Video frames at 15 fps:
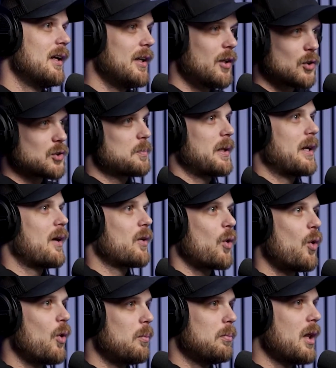It'll spit out a
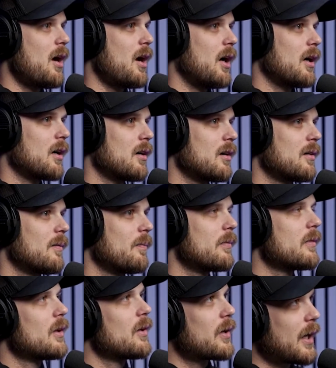whole blog.
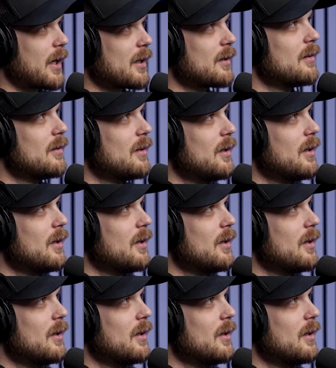Okay.